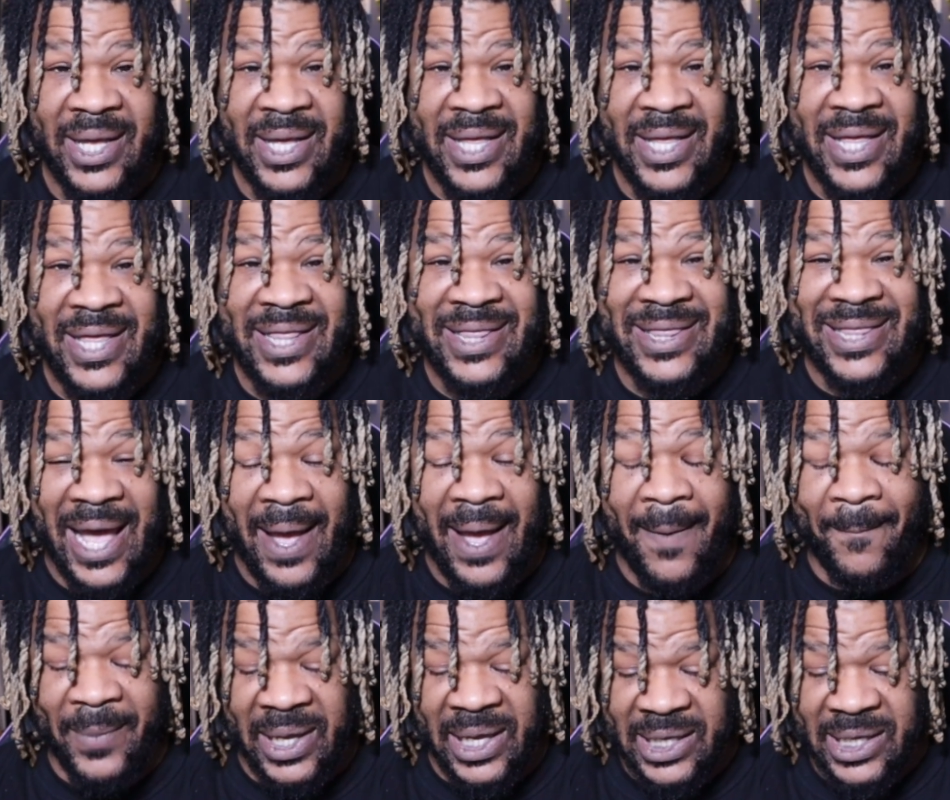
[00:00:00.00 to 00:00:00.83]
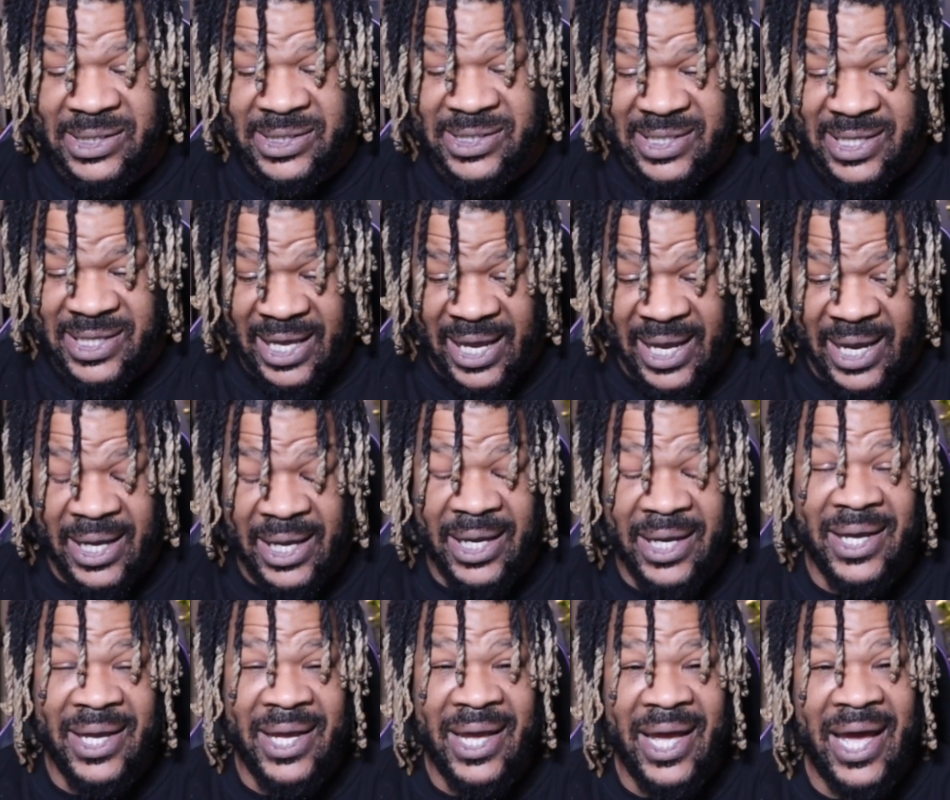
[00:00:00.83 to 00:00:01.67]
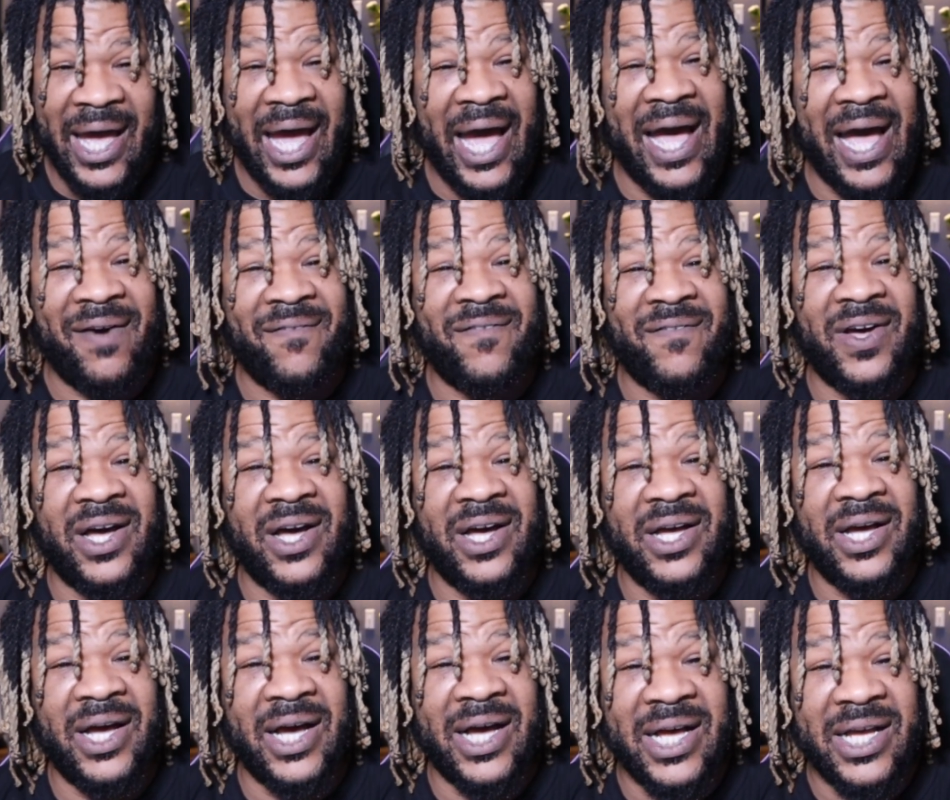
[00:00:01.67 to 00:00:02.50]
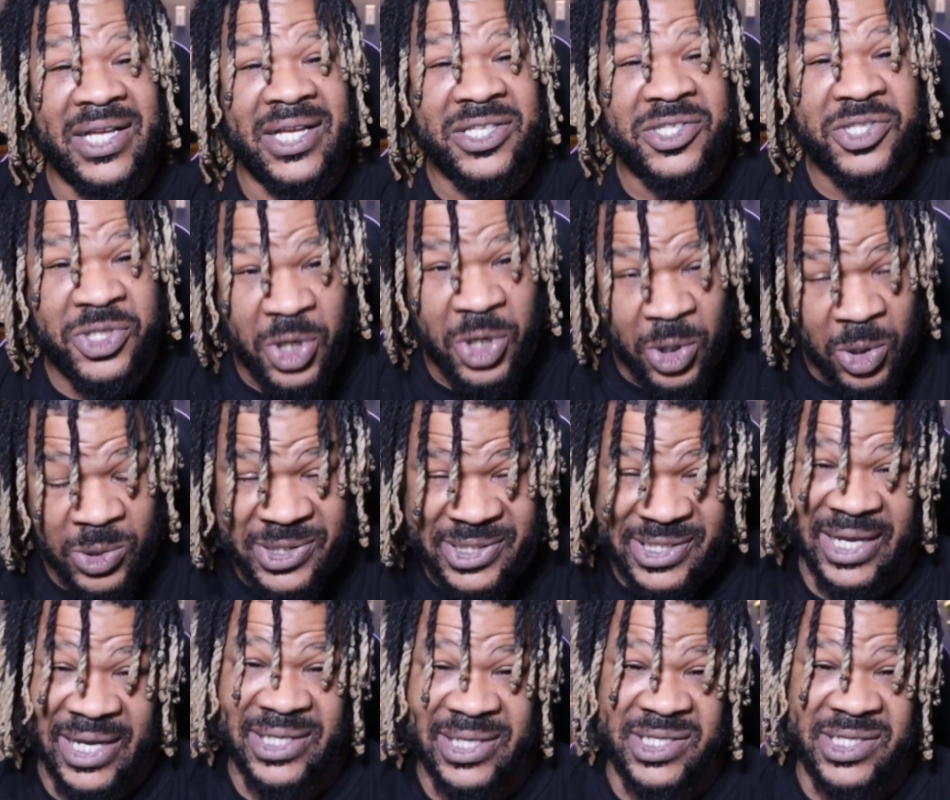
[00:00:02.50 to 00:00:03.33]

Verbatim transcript: That means they have two sets of